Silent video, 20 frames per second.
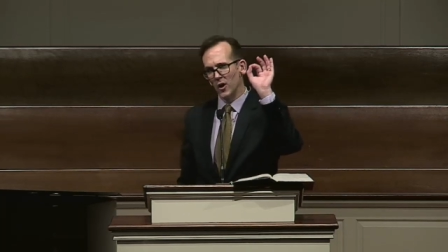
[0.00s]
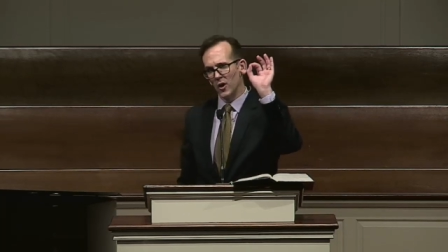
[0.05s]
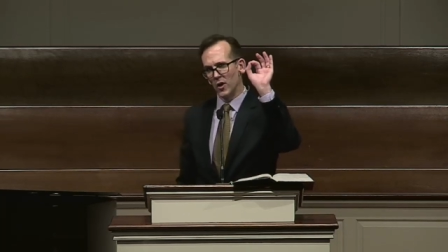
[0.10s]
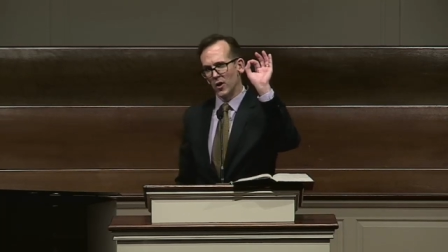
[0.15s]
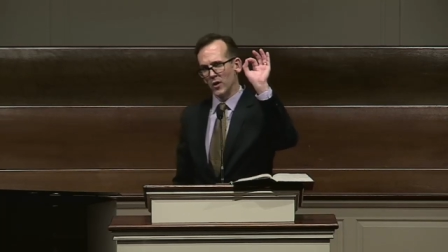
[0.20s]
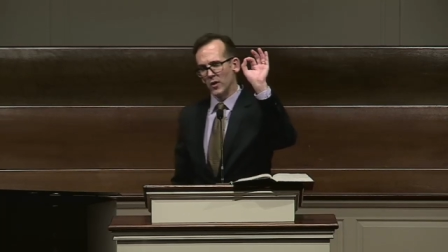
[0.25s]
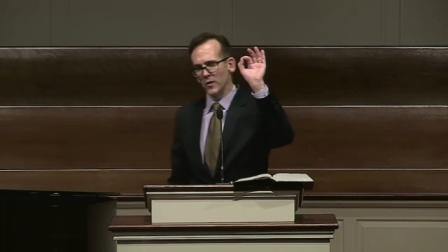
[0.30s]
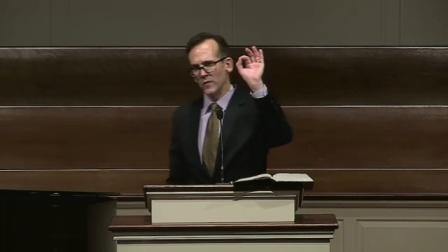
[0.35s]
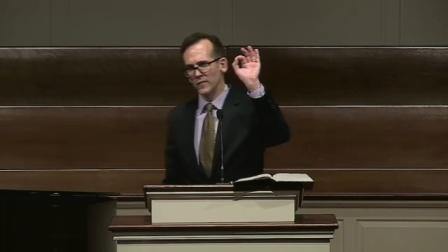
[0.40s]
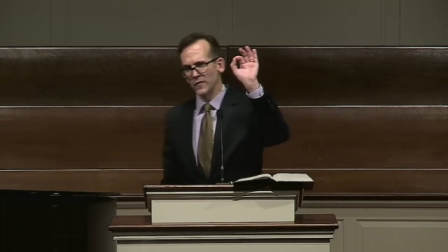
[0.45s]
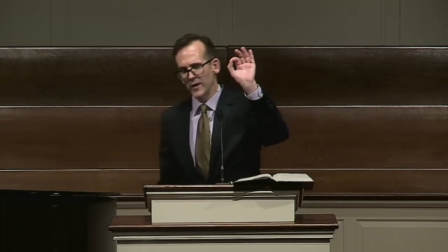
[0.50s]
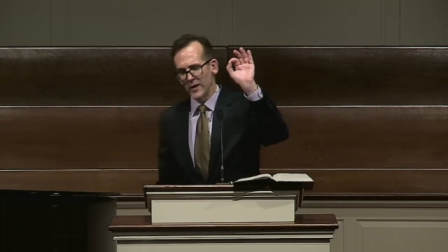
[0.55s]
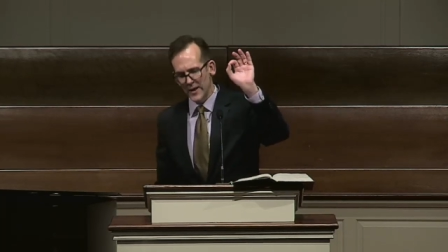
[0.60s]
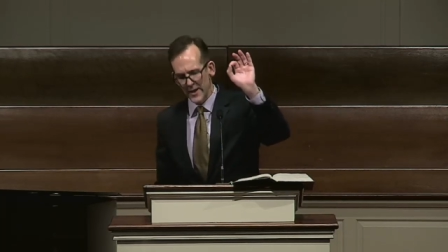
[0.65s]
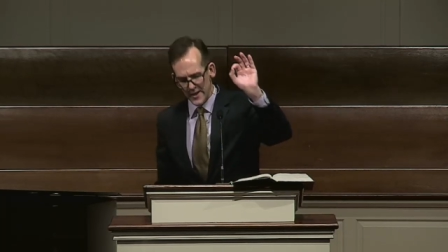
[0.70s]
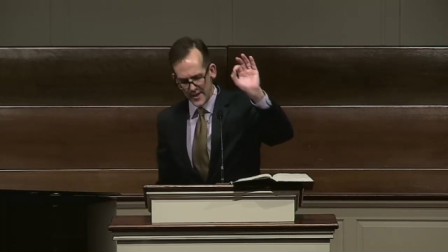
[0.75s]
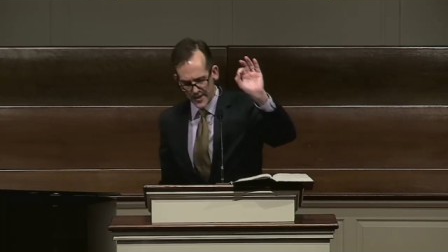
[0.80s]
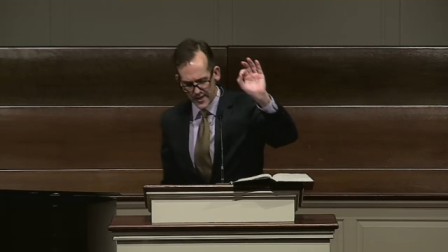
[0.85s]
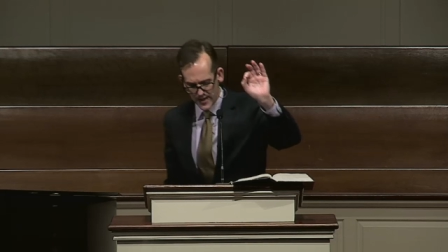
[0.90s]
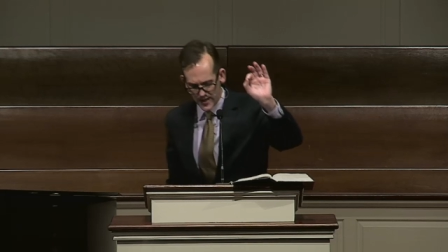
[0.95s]
of
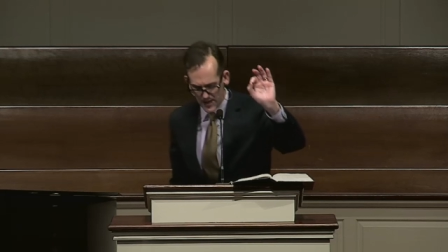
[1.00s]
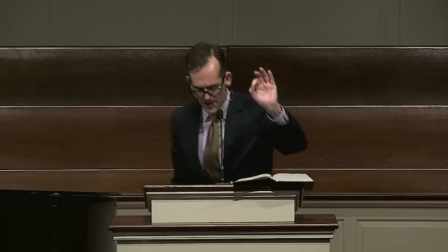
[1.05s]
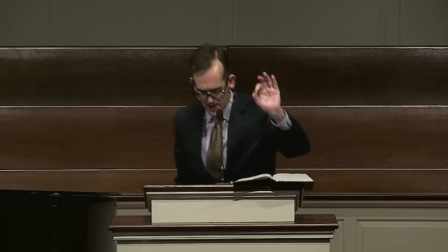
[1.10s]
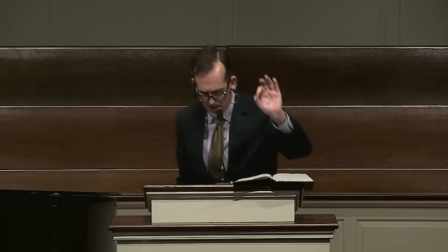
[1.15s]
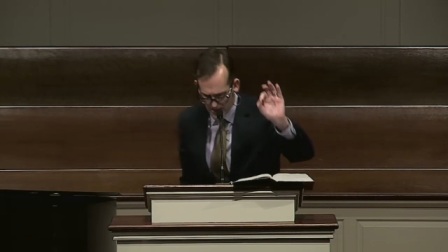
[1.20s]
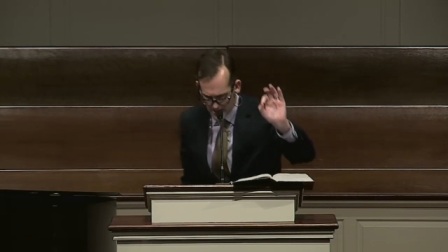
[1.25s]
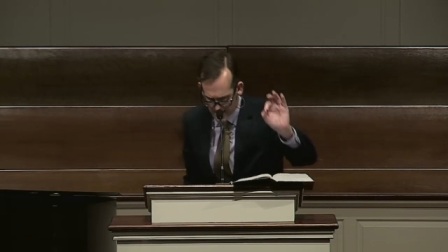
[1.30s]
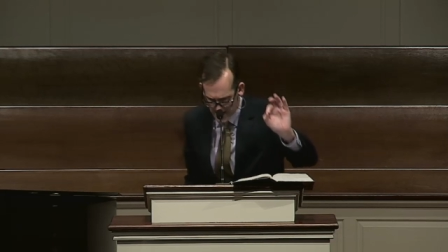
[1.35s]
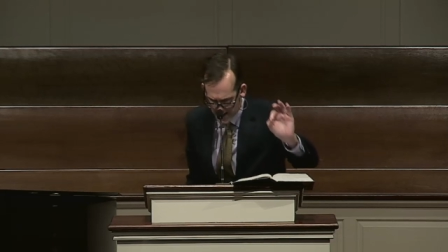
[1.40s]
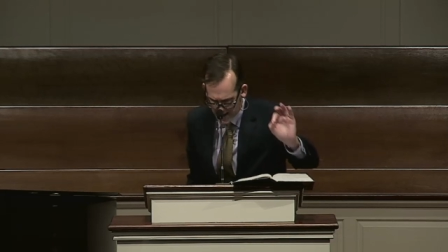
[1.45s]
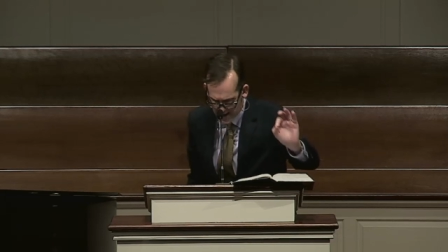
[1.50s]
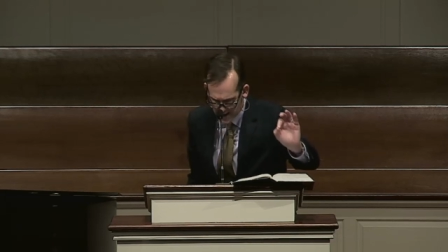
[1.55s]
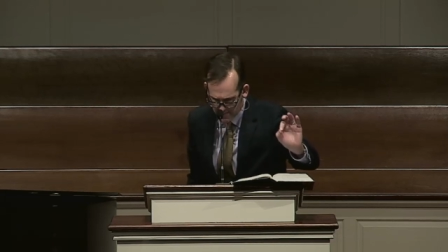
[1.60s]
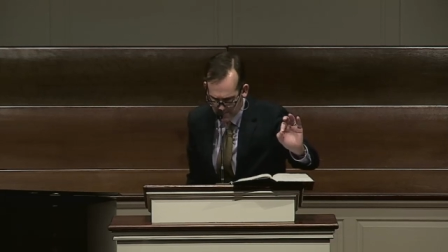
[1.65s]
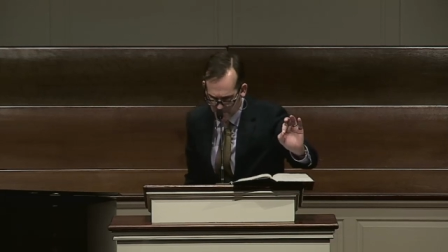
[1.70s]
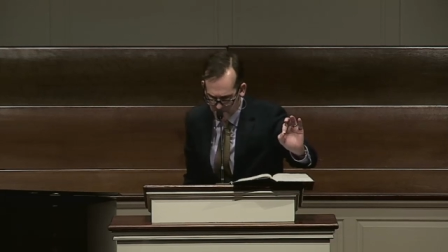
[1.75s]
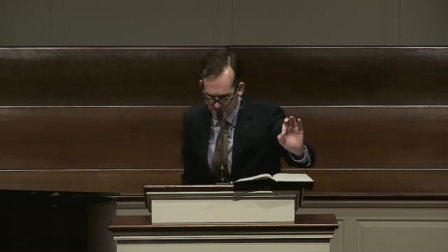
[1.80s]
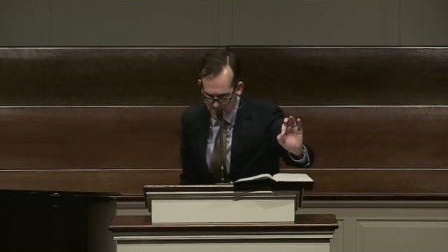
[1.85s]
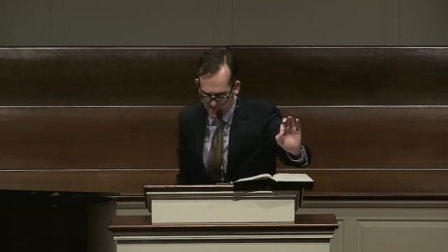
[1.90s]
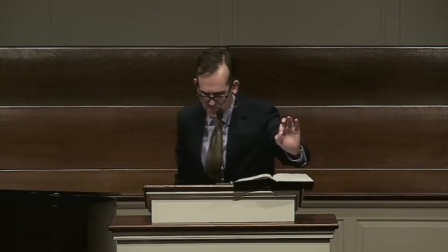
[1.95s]
a
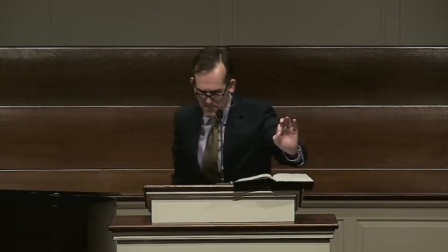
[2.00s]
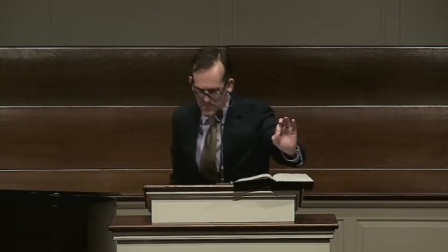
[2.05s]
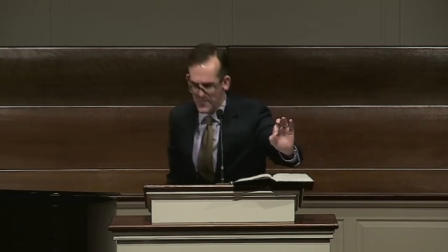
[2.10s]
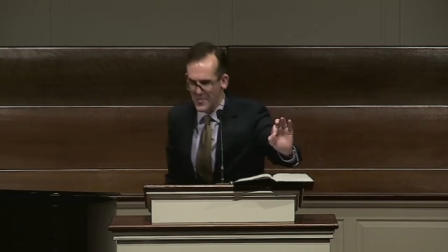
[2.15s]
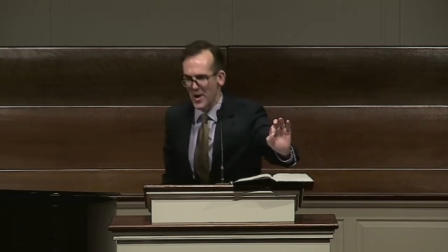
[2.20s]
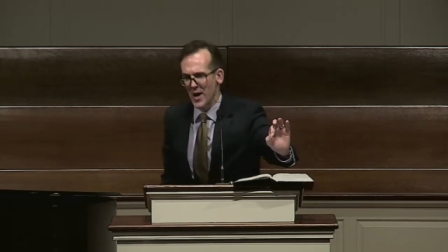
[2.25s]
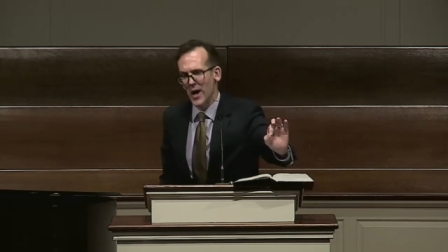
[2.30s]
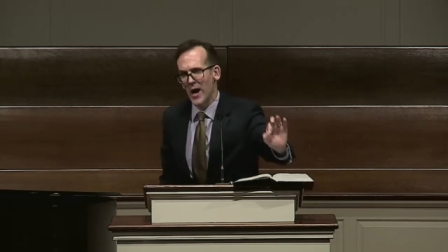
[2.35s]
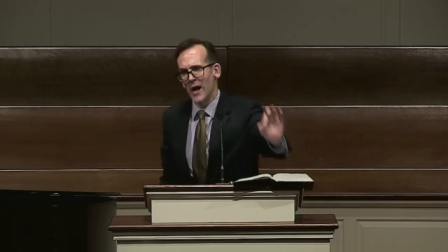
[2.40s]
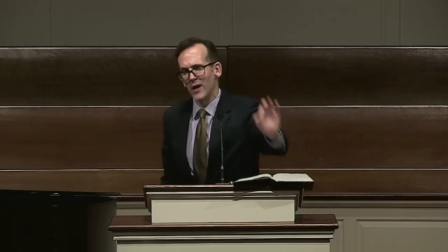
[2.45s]
lamb.